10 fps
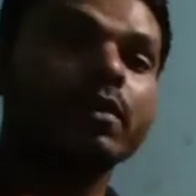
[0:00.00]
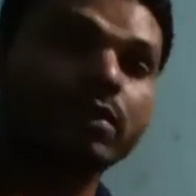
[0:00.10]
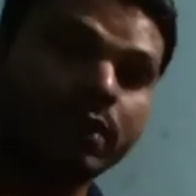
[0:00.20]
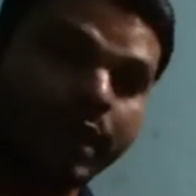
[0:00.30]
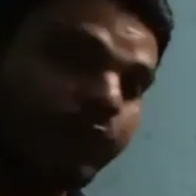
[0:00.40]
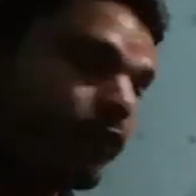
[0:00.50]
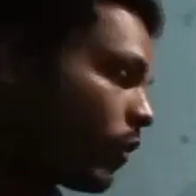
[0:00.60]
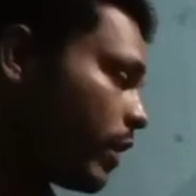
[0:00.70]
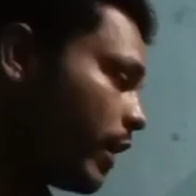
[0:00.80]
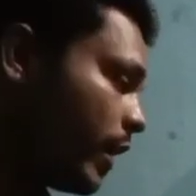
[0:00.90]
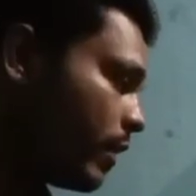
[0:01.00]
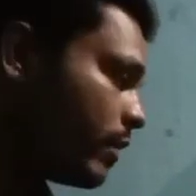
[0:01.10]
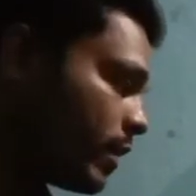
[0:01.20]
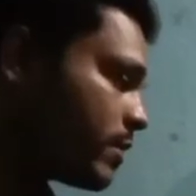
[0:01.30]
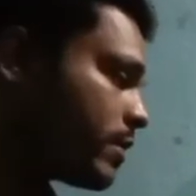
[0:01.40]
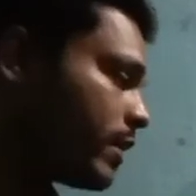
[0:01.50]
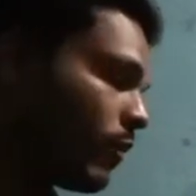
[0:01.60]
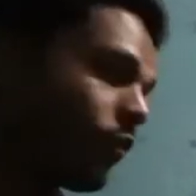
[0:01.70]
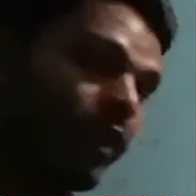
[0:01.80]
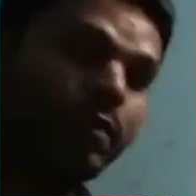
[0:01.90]
Therefore, it
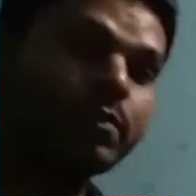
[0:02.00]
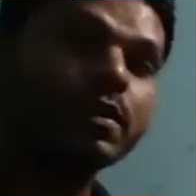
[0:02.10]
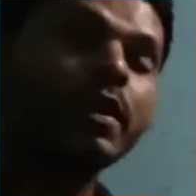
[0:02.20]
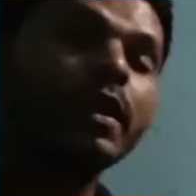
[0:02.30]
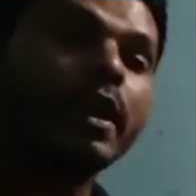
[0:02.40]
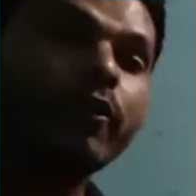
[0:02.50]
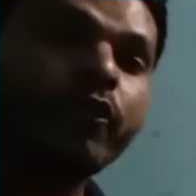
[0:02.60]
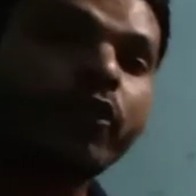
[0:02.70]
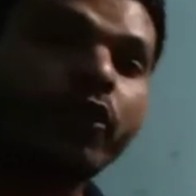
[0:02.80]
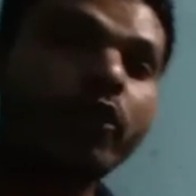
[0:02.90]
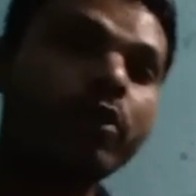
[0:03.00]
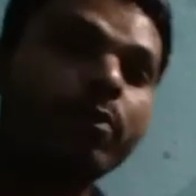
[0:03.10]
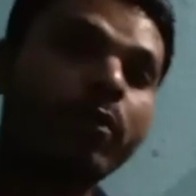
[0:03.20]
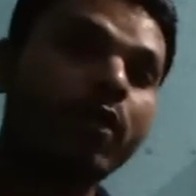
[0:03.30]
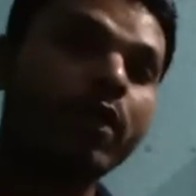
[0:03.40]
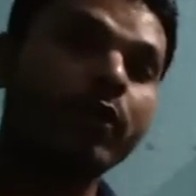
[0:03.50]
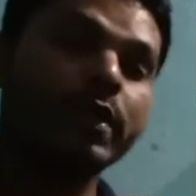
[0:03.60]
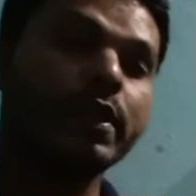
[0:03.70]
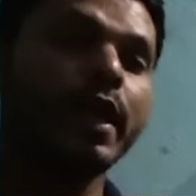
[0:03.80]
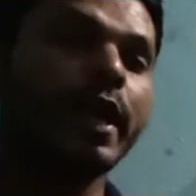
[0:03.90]
forms a 4 bond with the
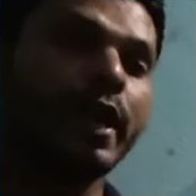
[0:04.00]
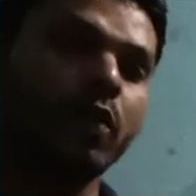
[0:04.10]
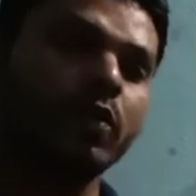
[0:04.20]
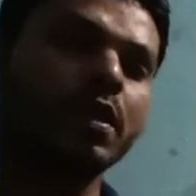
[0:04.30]
hydrogen,